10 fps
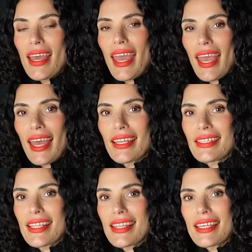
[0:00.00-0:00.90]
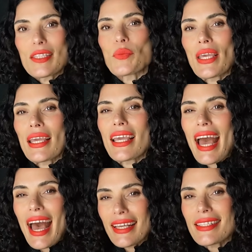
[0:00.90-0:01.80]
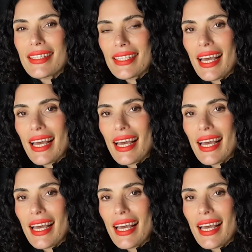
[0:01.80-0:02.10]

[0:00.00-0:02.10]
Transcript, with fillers: And this week asks